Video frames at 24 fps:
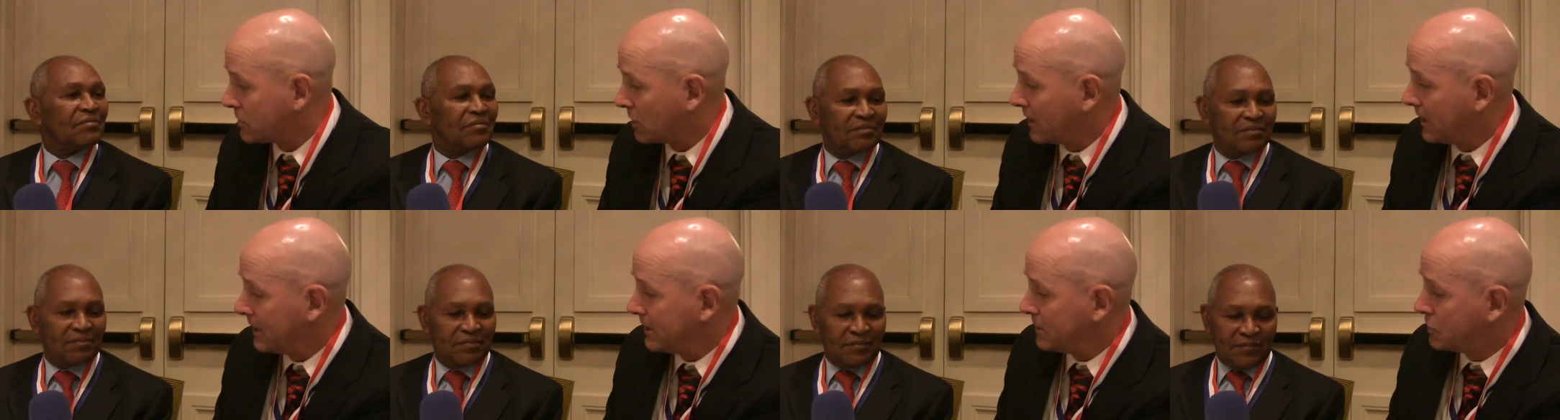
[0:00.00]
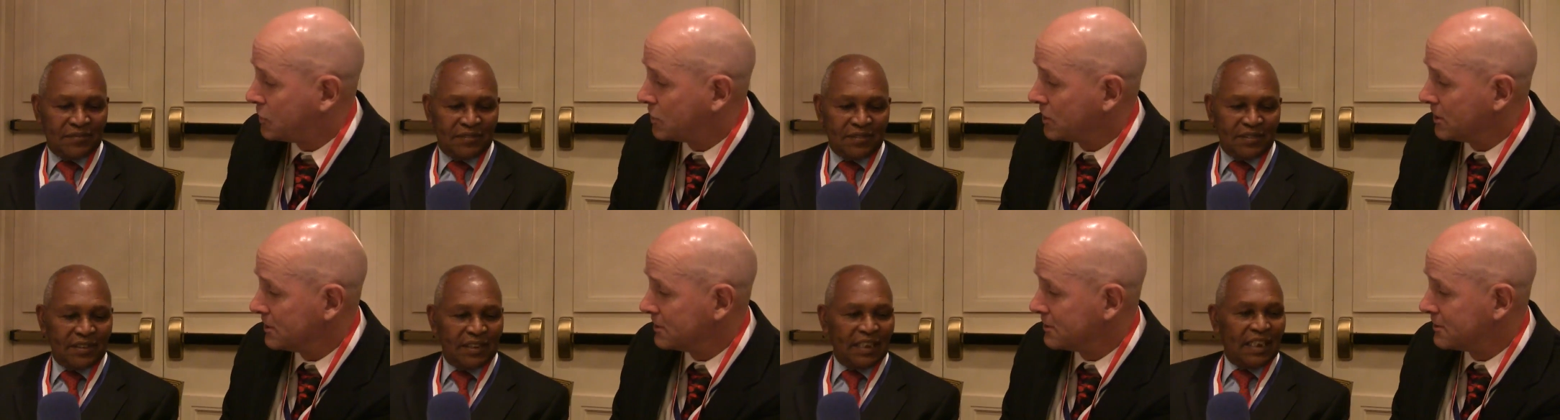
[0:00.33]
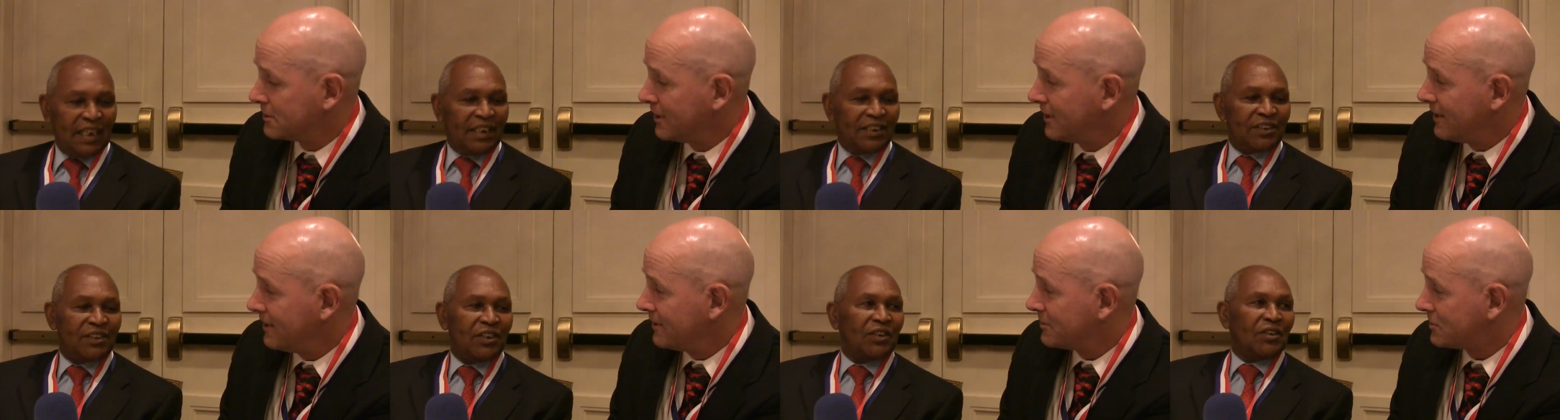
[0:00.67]
Speaker 1: congratulations.
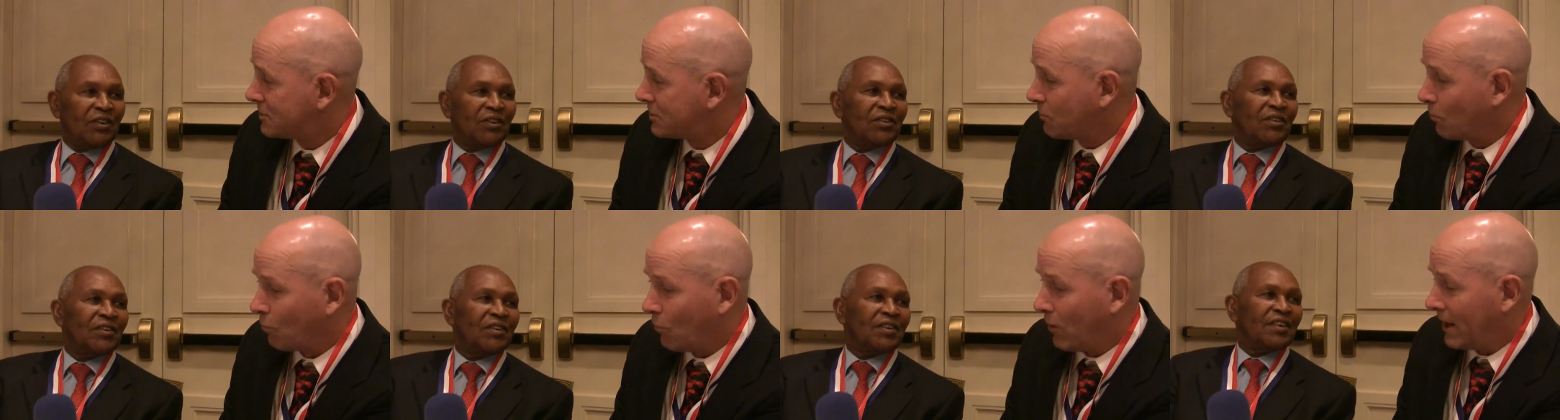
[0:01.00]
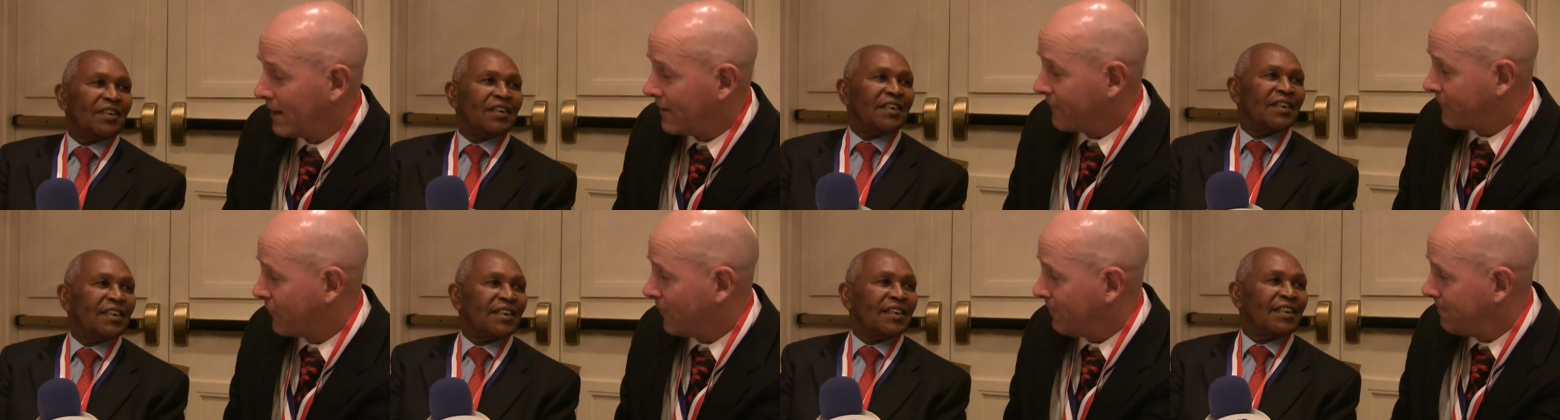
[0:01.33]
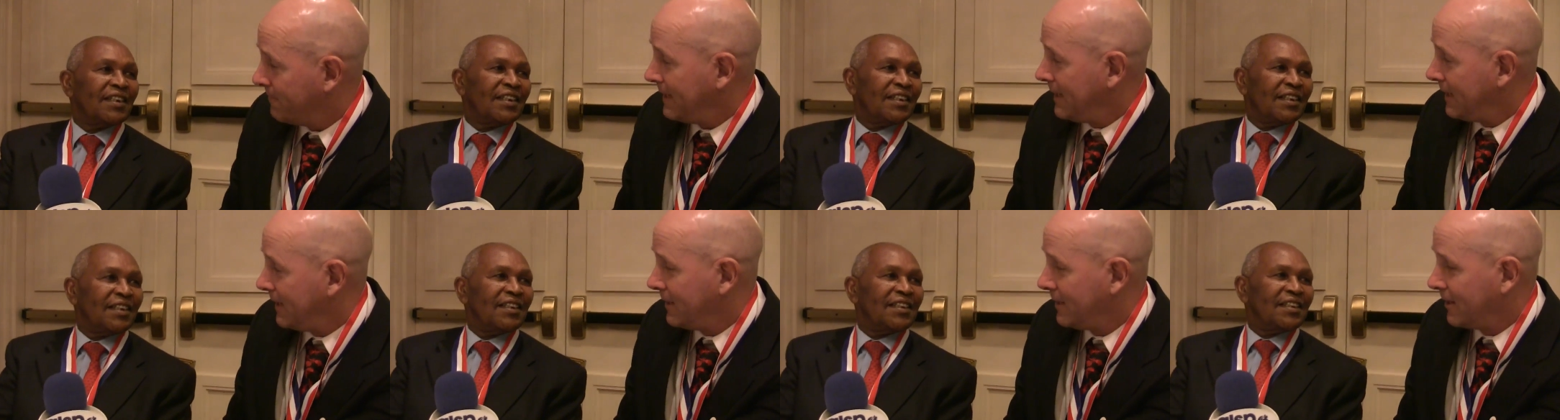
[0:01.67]
Thank you. Wonderful
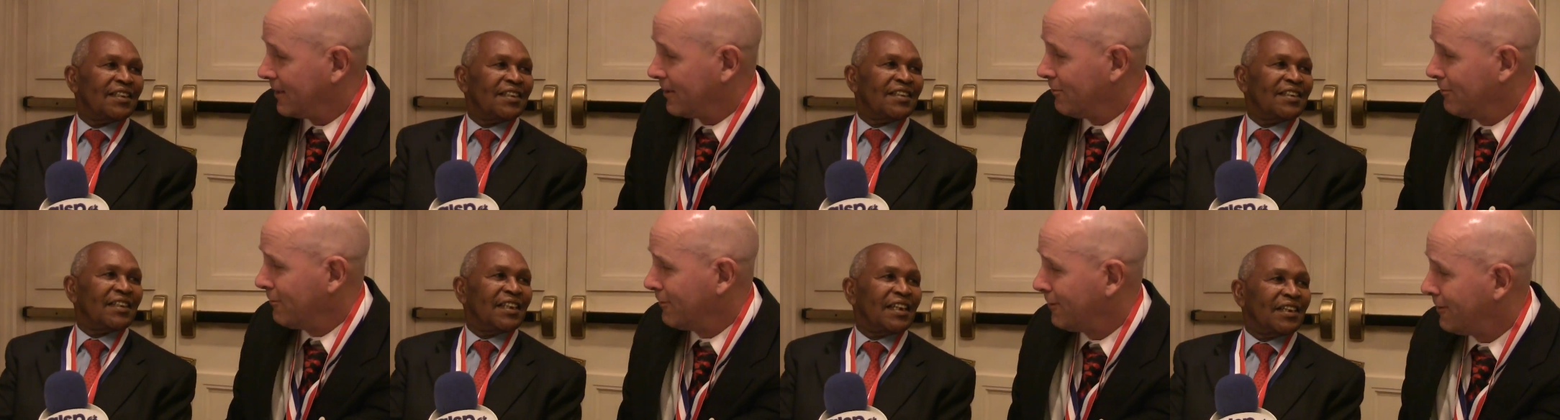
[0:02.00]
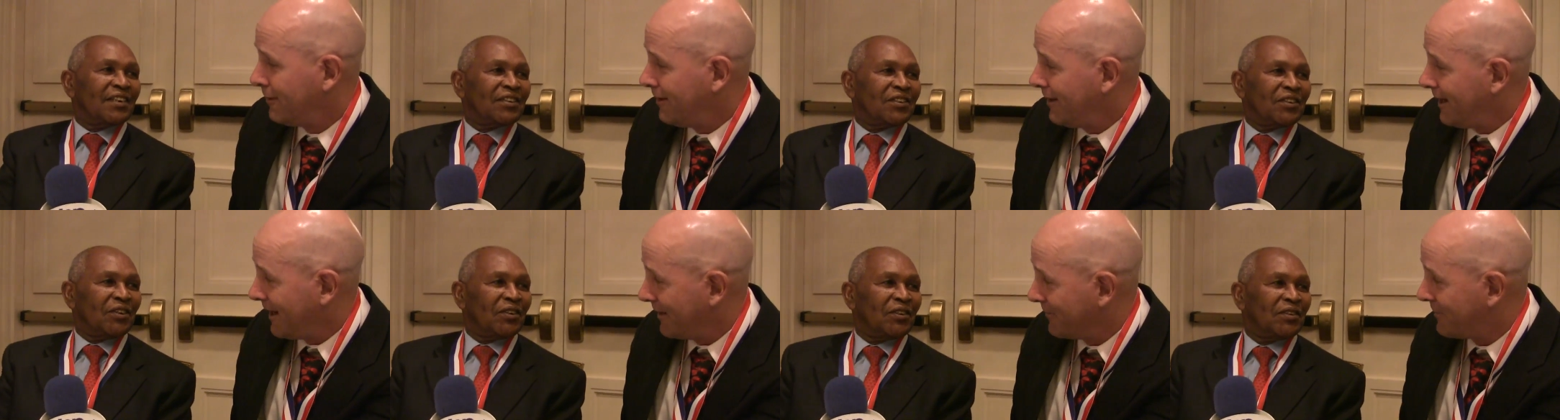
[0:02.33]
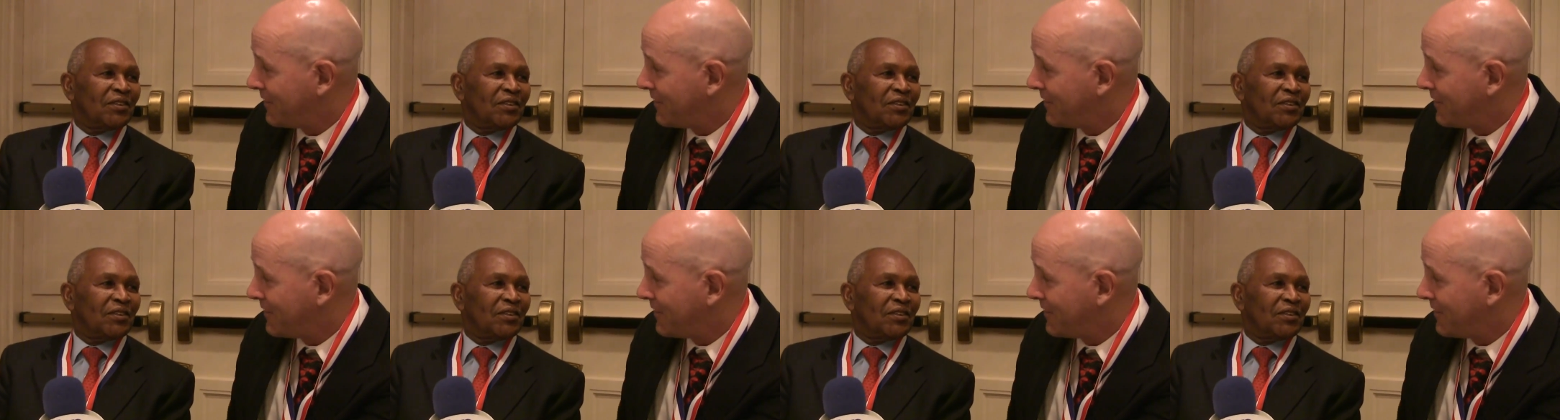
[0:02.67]
meeting you, thank you.